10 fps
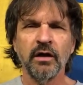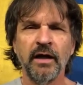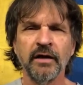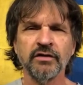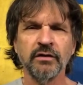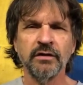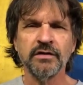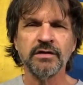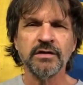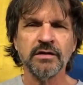
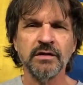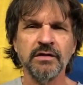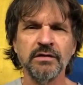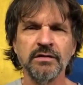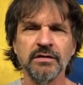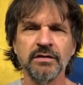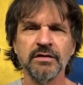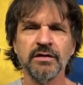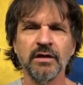excellence is